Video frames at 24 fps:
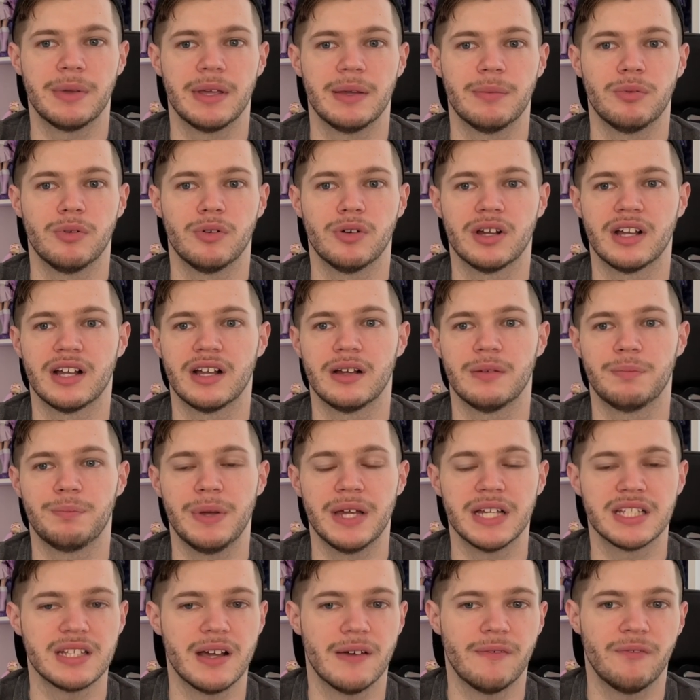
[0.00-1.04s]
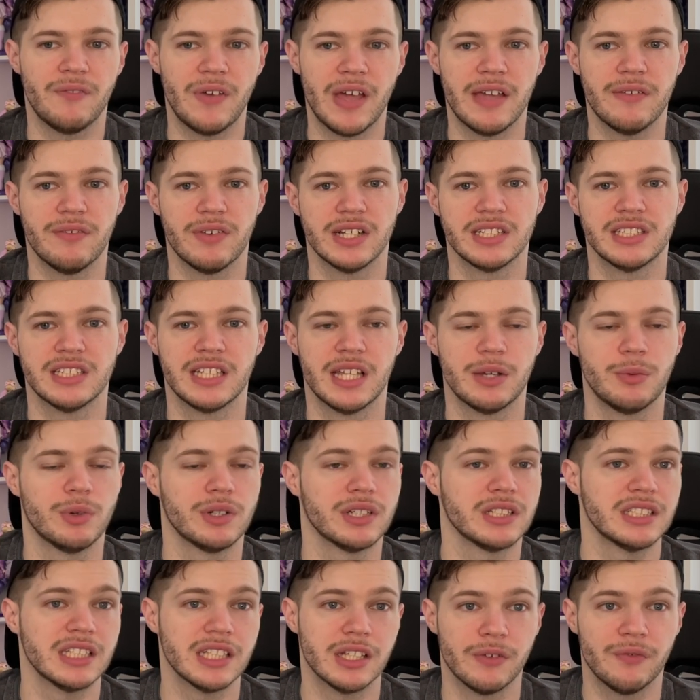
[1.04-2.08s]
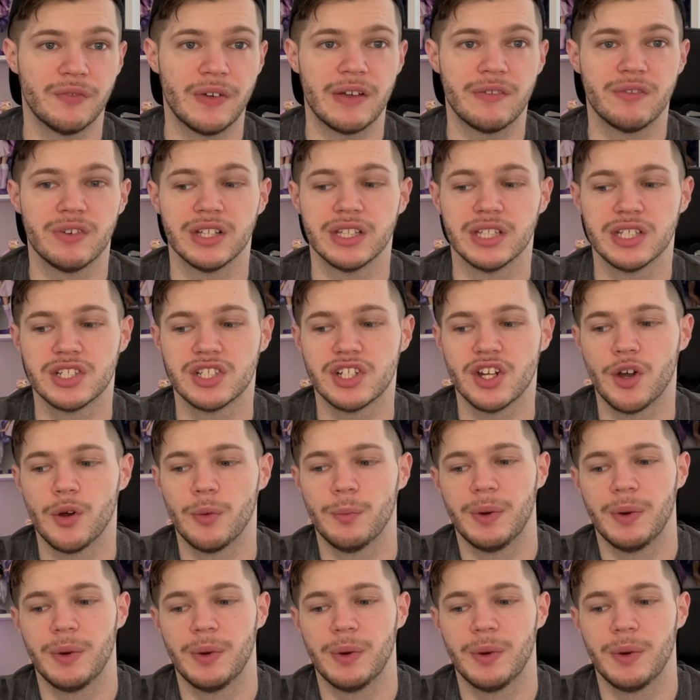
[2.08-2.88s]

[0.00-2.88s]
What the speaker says: people picked up favorites and they wanted to see their favorite in the show.